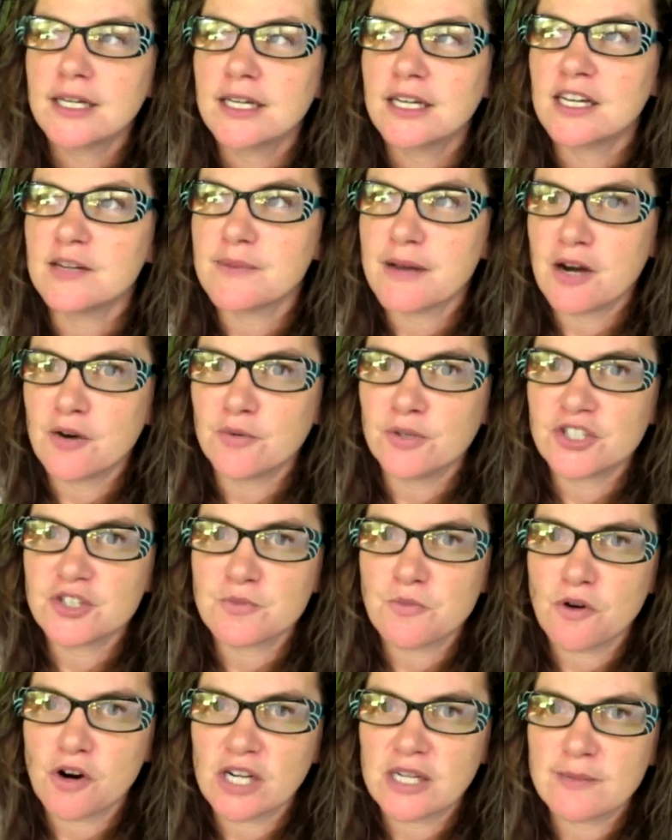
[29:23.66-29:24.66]
about
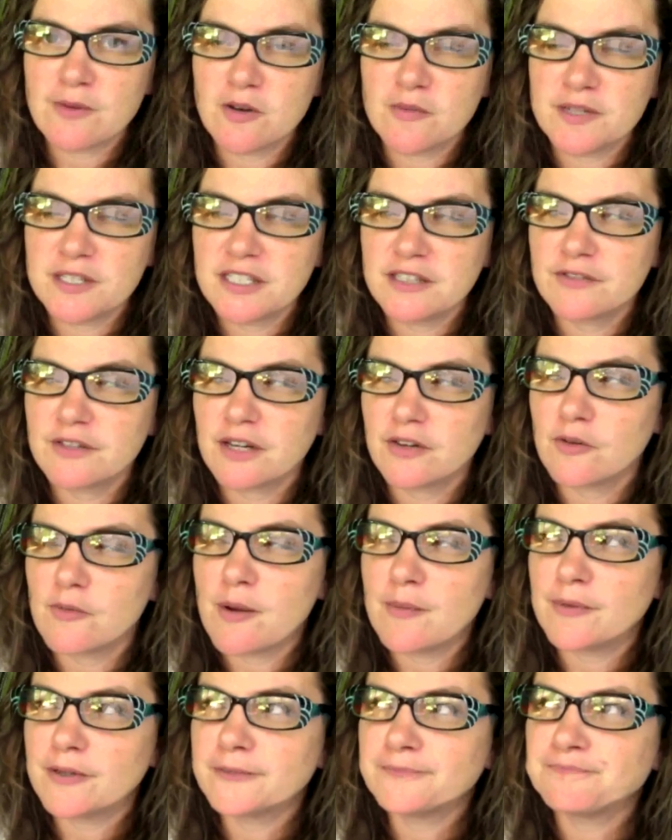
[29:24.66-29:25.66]
which more in a moment, if I
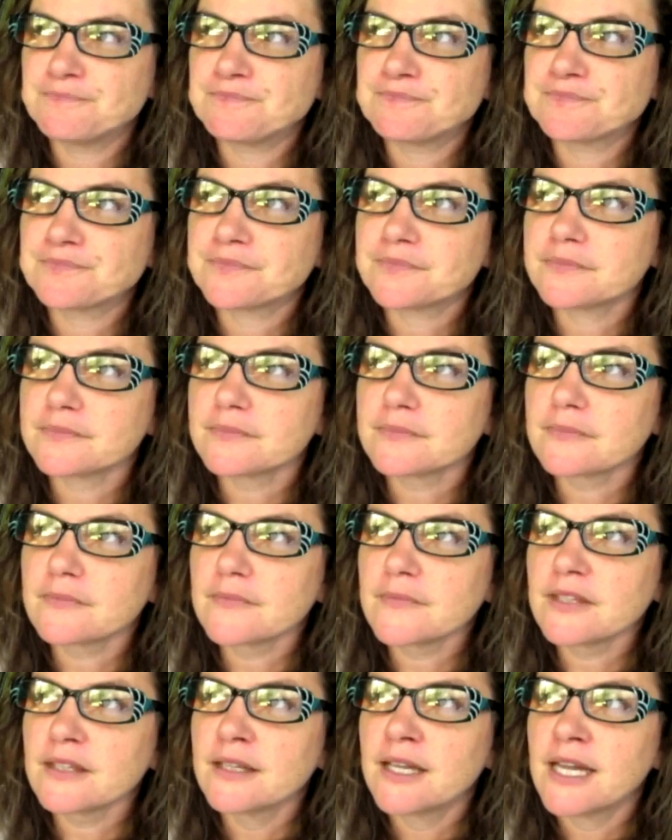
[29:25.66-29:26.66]
remember.
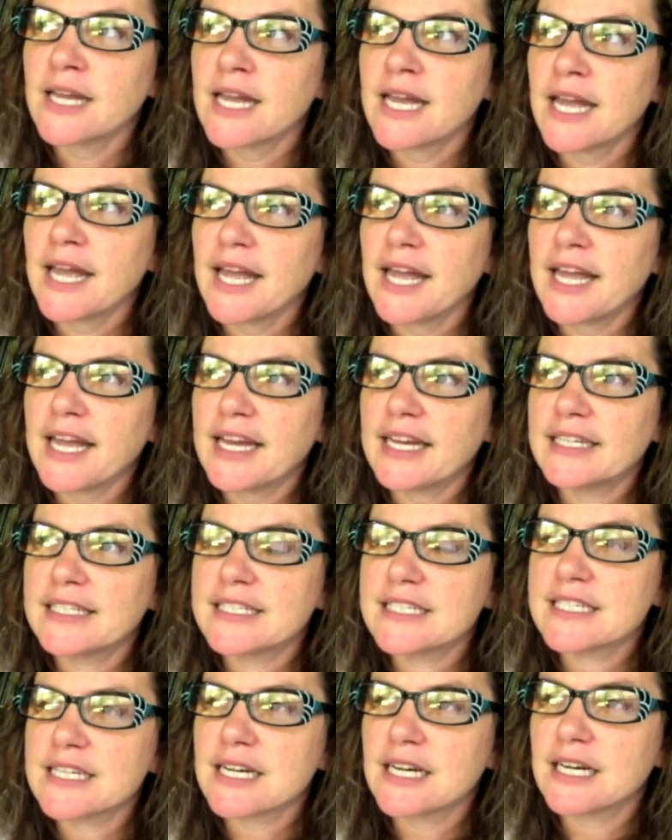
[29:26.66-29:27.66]

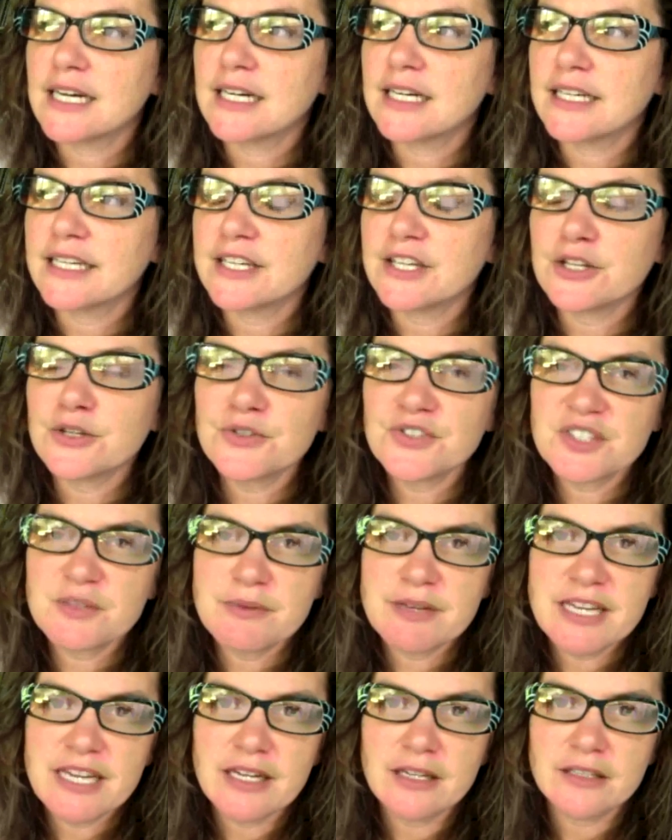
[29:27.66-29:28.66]
And it used to
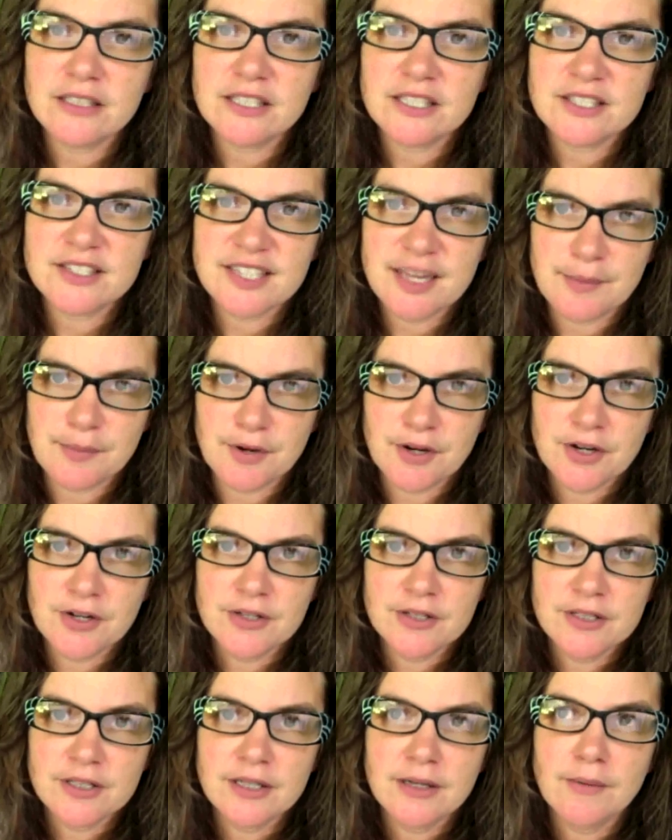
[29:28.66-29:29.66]
be held in
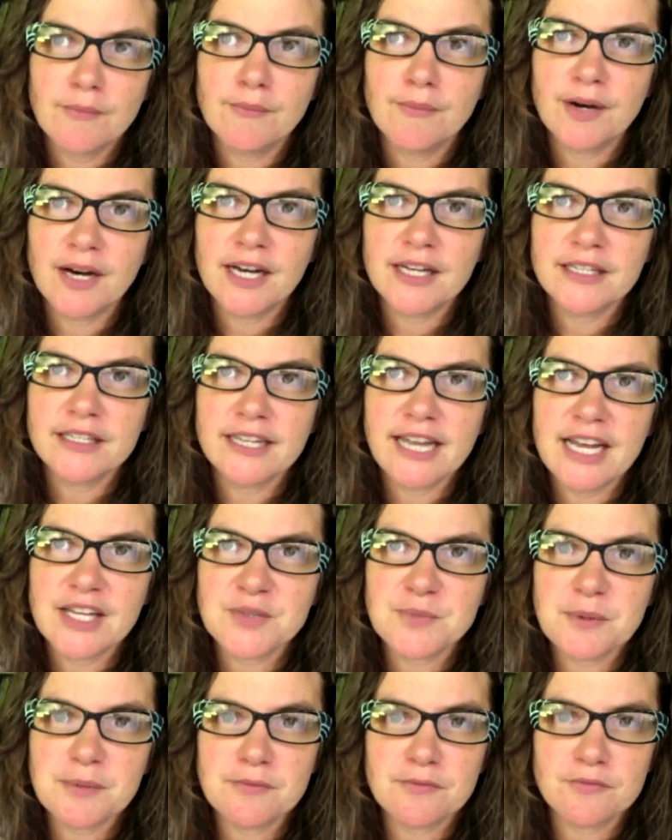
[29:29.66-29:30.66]
December, but
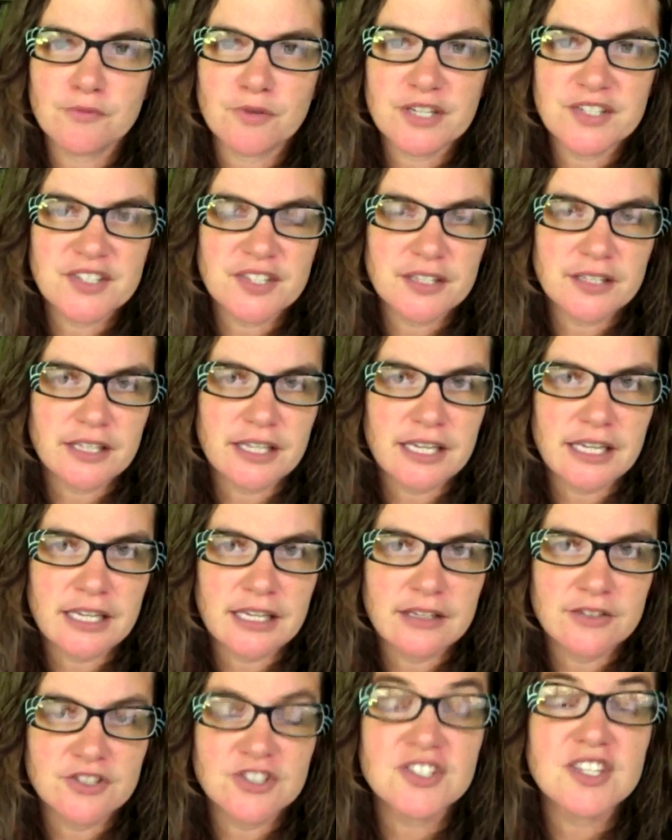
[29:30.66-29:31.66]
has been
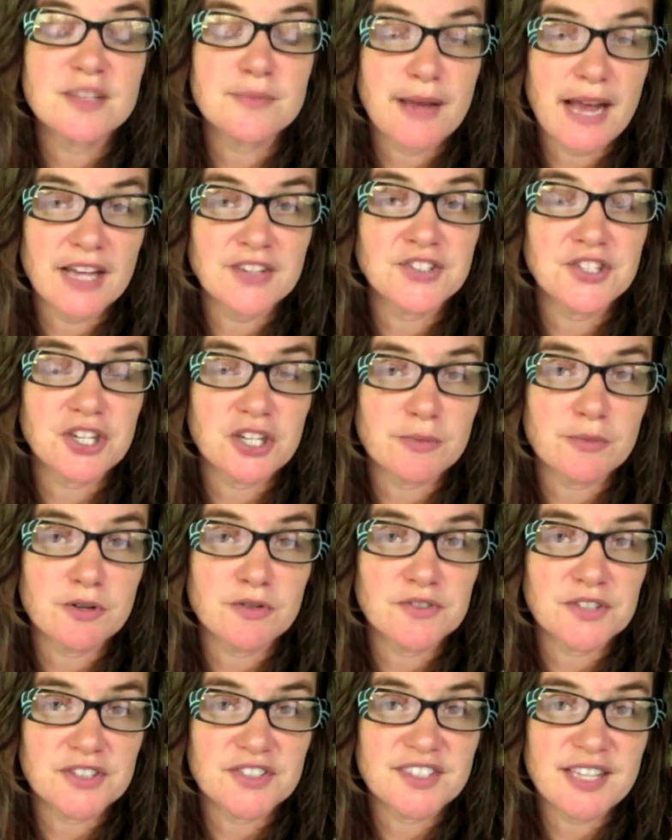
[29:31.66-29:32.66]
recently, just this past year,
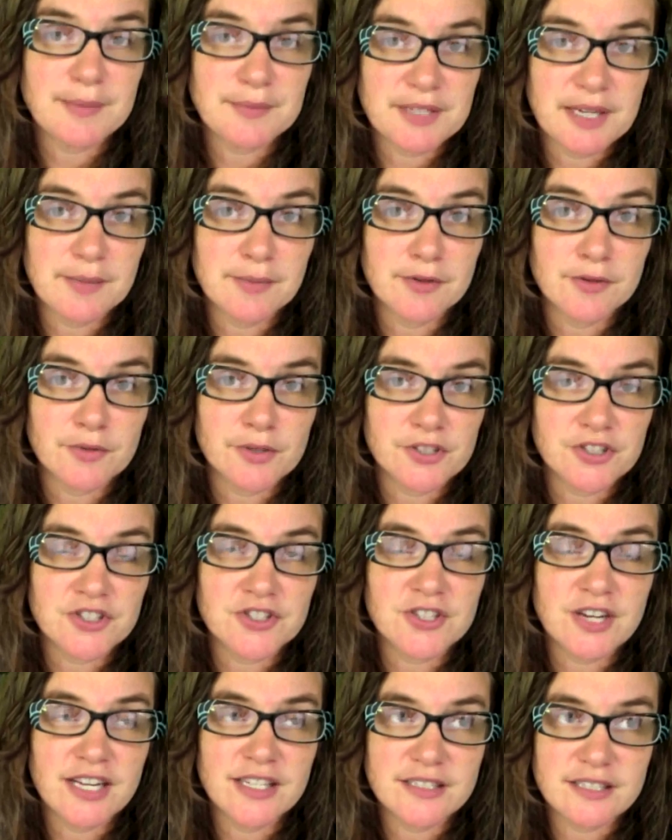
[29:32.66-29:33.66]
moved to September,
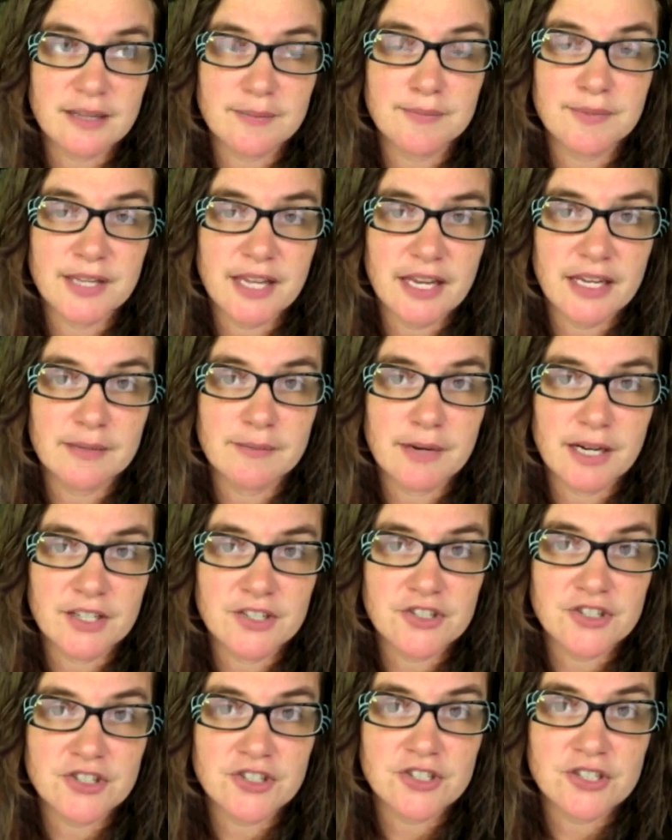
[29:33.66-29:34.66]
which ends up being a
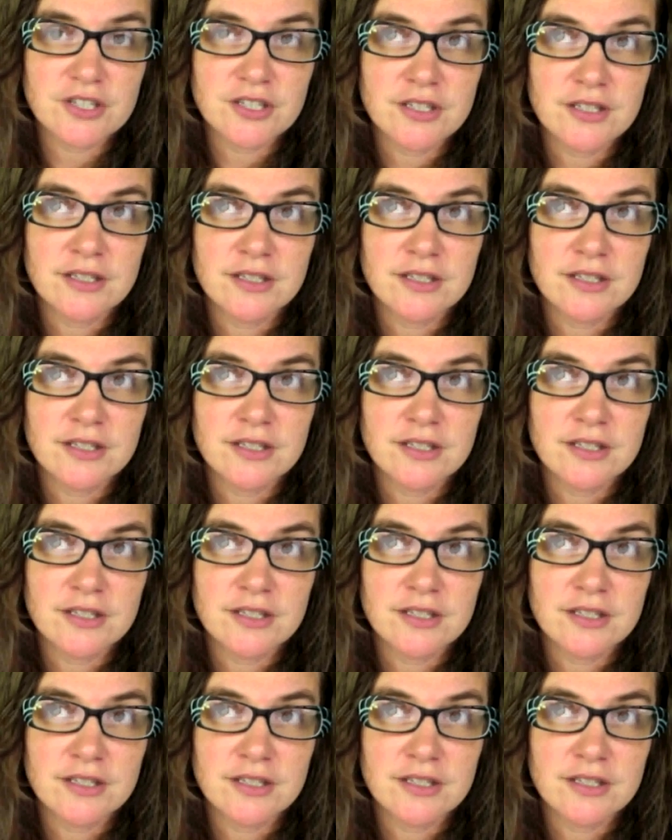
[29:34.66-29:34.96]
much